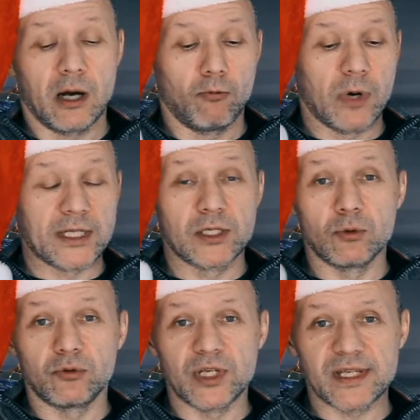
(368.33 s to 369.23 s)
Once you
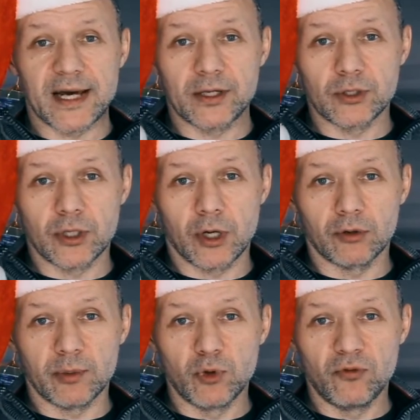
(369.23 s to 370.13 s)
decided to go
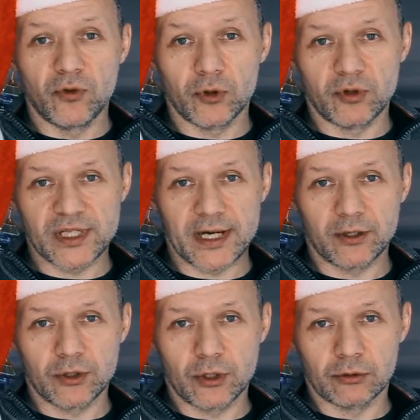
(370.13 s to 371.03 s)
on the move or you
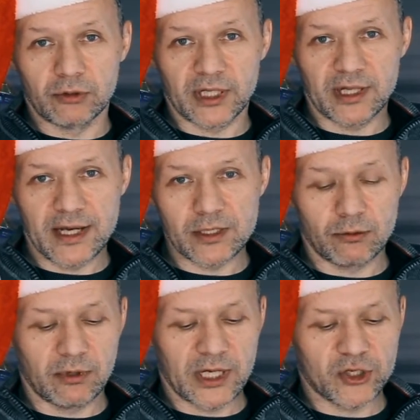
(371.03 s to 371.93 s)
decided to go to the class, to
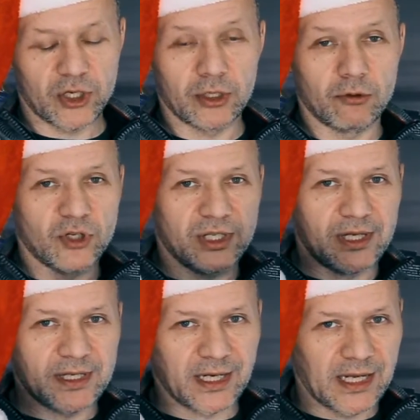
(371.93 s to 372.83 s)
the lecture, you just
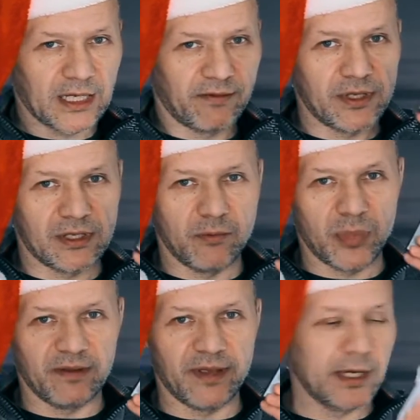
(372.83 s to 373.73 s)
disconnect this
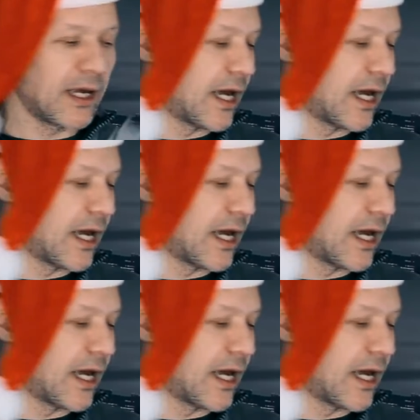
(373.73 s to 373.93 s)
simple thing